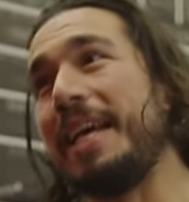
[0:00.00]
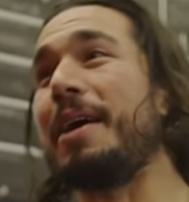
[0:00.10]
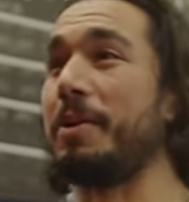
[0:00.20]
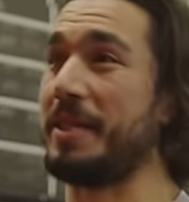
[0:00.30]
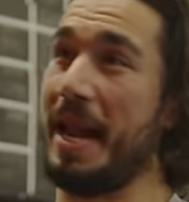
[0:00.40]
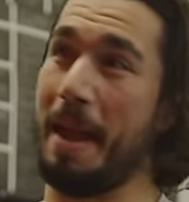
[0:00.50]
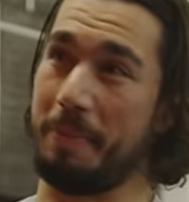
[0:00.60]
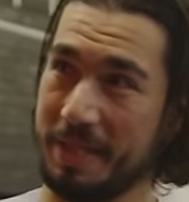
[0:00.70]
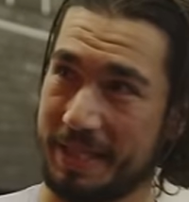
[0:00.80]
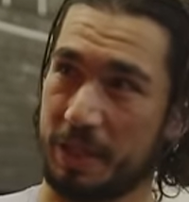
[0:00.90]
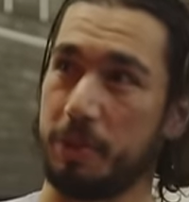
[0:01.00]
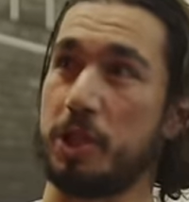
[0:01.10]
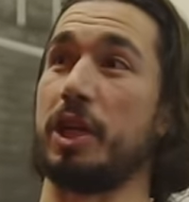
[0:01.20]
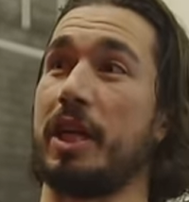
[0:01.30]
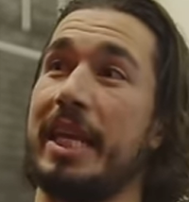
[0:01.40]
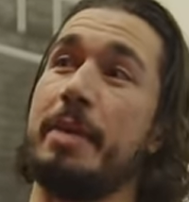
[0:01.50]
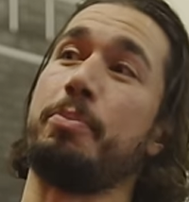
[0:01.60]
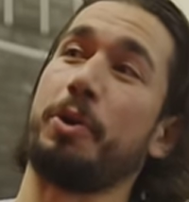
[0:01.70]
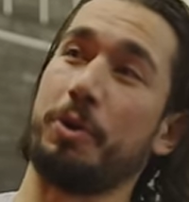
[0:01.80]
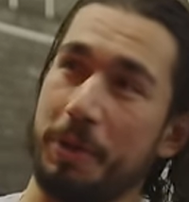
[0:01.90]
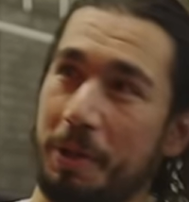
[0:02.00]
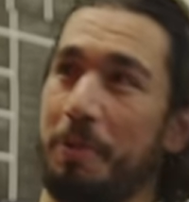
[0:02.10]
what's going to happen in 6 weeks? You're going to keep recruiting